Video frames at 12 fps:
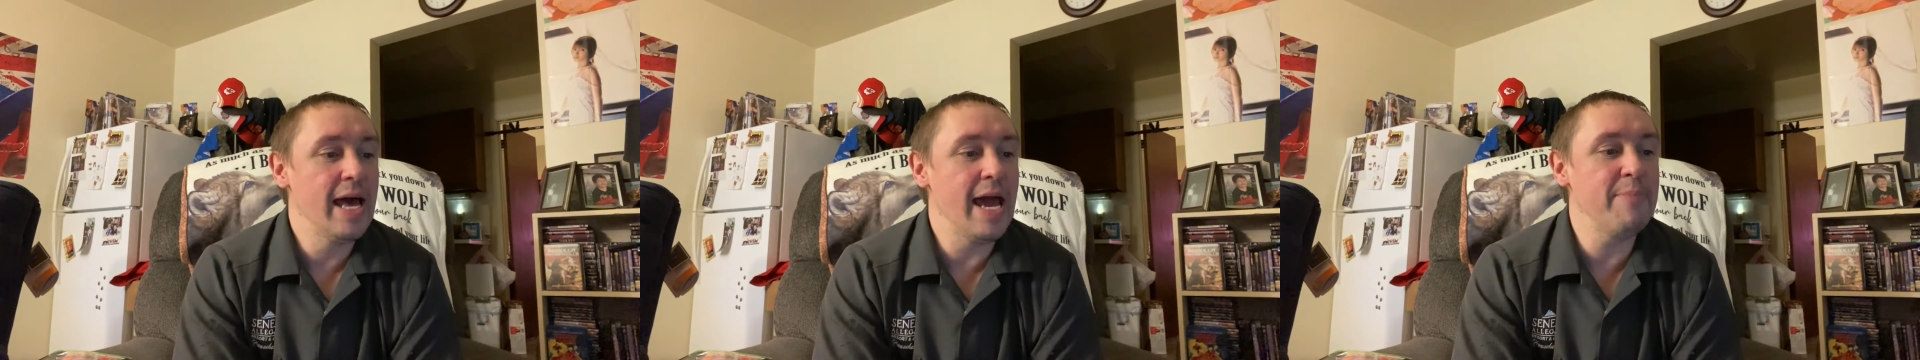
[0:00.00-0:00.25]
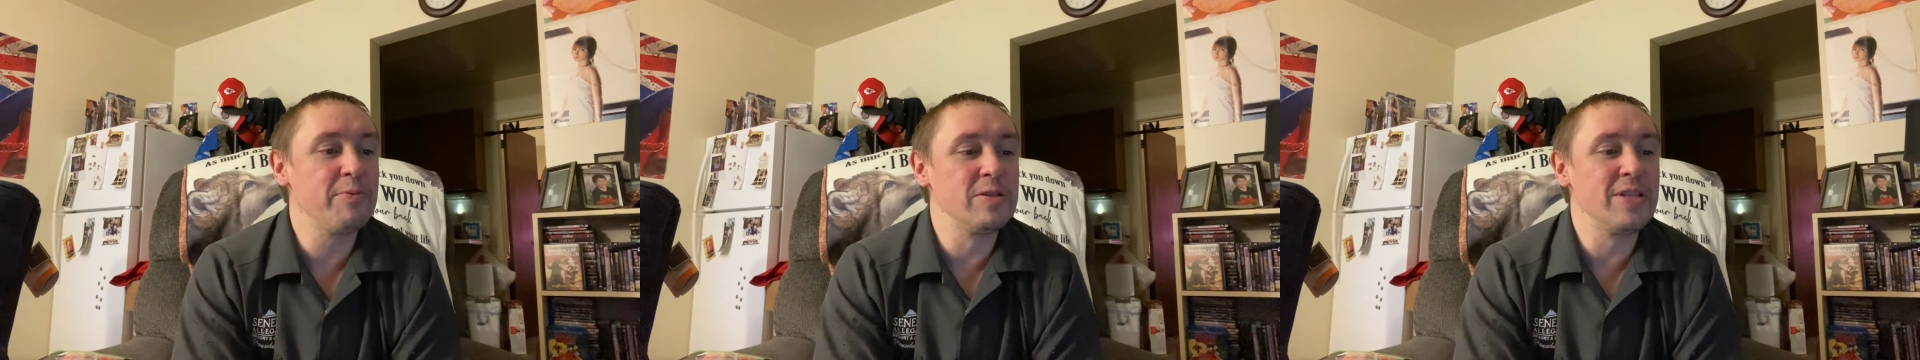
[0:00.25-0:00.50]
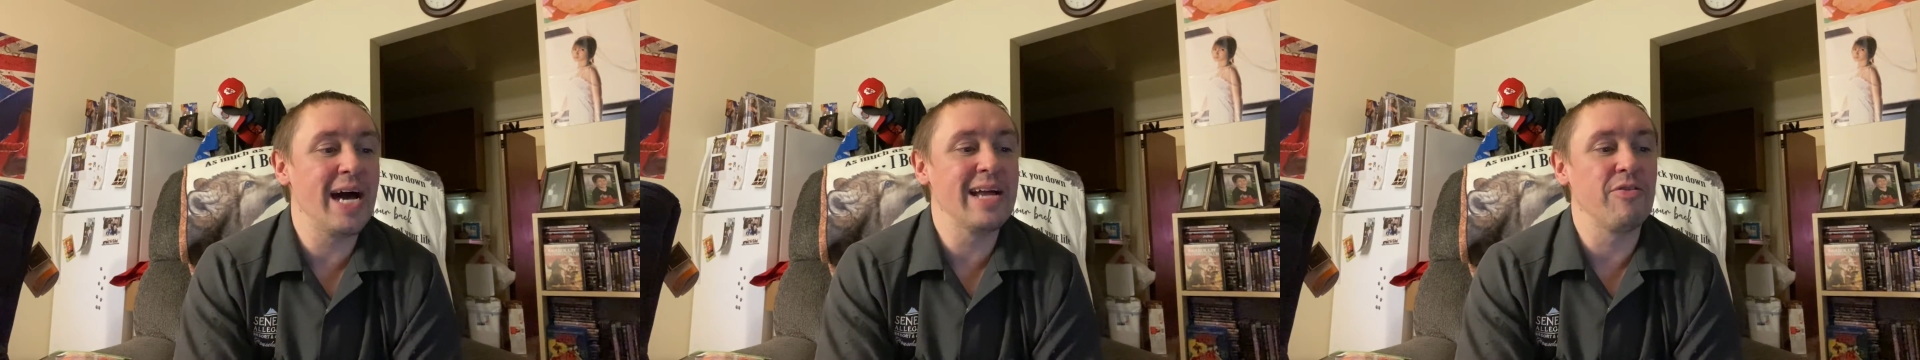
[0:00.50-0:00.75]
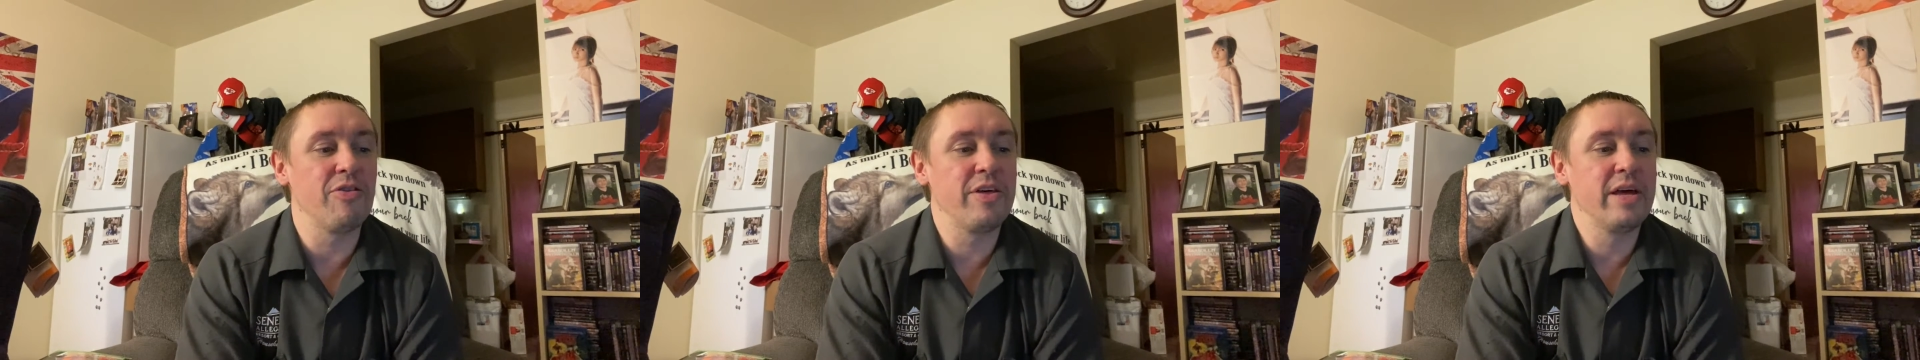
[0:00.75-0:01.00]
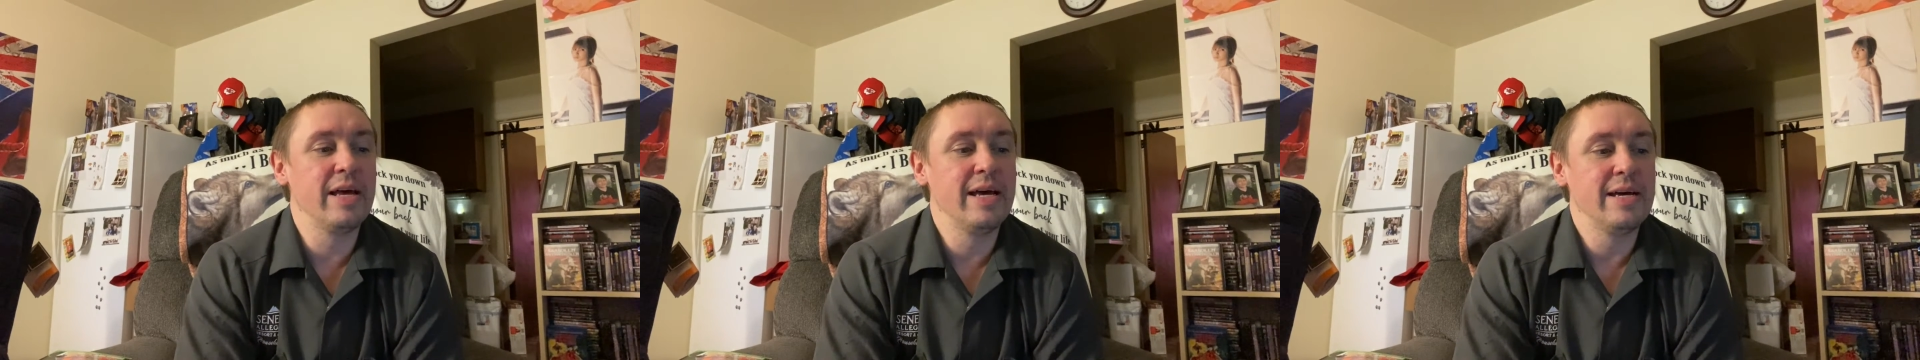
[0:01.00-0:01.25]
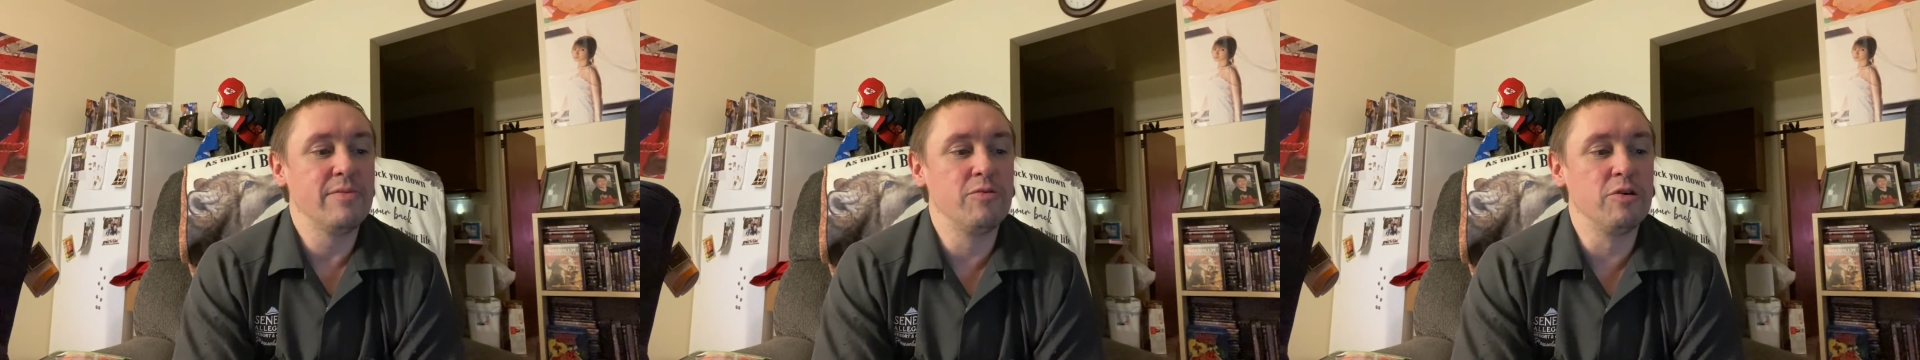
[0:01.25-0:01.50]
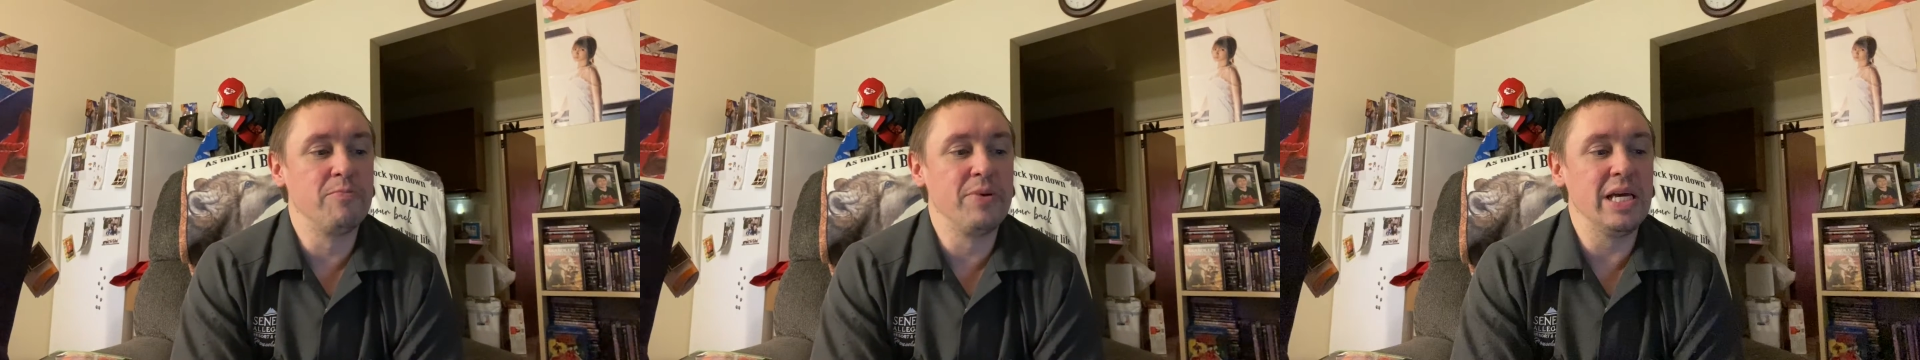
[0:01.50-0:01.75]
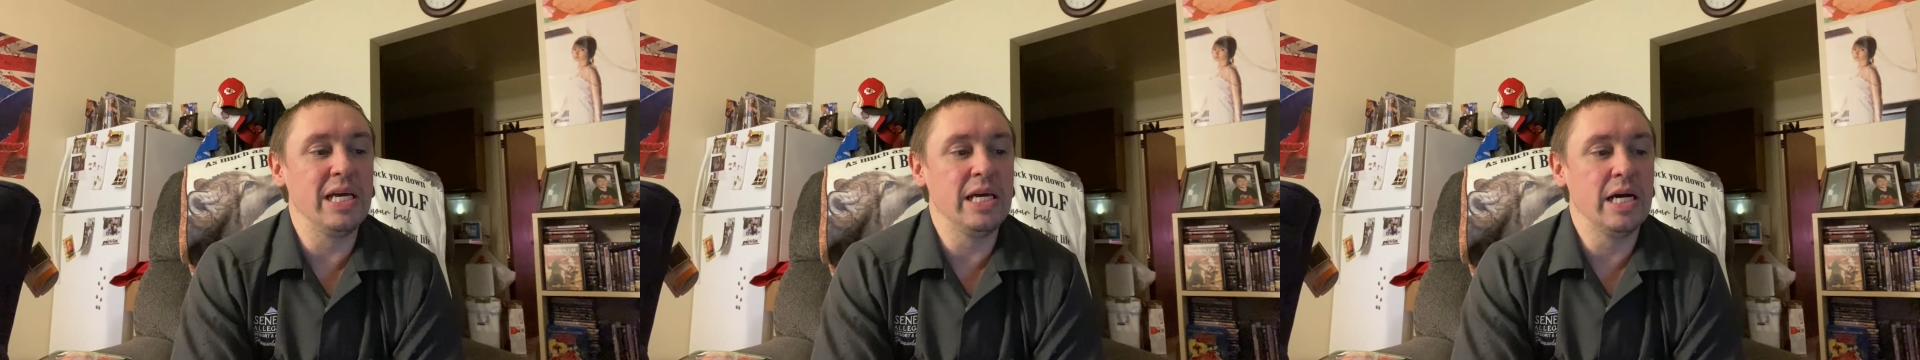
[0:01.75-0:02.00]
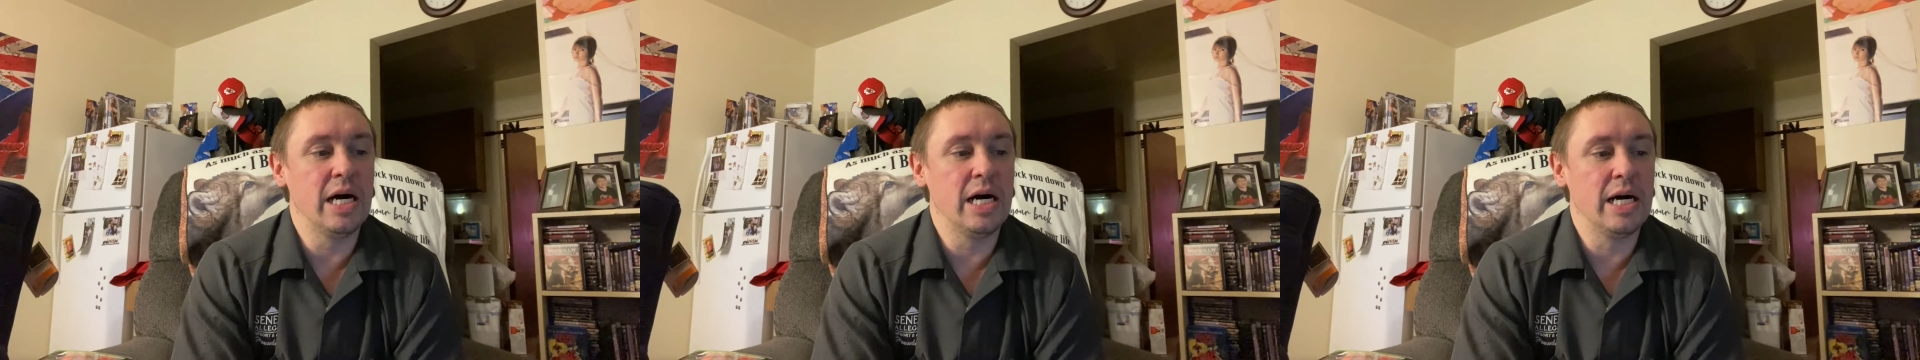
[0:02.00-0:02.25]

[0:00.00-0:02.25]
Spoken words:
April 9th will be